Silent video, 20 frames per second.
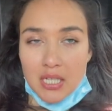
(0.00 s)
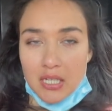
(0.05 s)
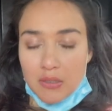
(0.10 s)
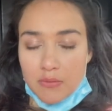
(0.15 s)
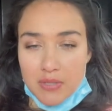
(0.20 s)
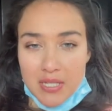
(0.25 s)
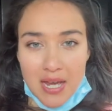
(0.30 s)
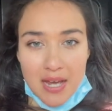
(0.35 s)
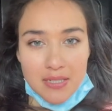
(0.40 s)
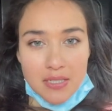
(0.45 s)
He
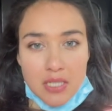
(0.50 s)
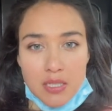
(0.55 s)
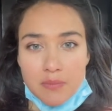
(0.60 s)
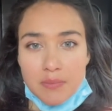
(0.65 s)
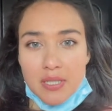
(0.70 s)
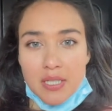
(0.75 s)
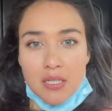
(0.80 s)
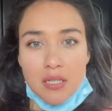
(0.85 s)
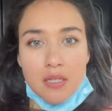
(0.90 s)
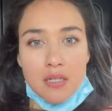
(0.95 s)
was asking
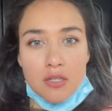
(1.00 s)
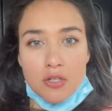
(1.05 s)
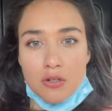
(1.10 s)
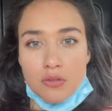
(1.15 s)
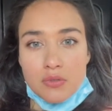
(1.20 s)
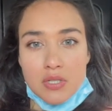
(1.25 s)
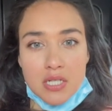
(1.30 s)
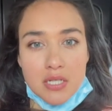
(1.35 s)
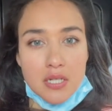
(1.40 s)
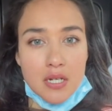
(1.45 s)
me,
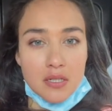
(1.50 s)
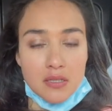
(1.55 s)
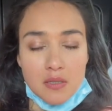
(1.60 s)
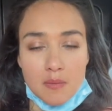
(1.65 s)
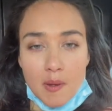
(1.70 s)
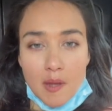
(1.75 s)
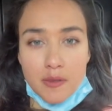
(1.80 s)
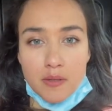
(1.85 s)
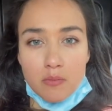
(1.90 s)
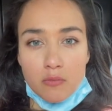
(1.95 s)
details
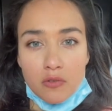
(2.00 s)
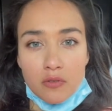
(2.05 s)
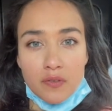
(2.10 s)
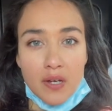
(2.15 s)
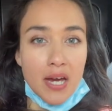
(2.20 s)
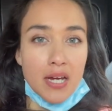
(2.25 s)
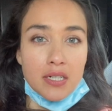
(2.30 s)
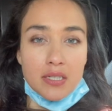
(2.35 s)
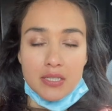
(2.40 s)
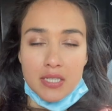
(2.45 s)
about the move
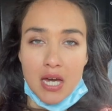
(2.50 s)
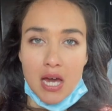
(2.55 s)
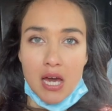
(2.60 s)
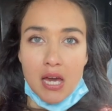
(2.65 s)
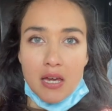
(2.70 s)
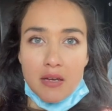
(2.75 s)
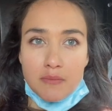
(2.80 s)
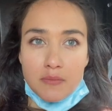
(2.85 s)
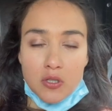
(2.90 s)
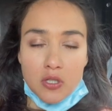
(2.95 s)
ahead of
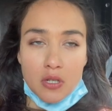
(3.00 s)
time.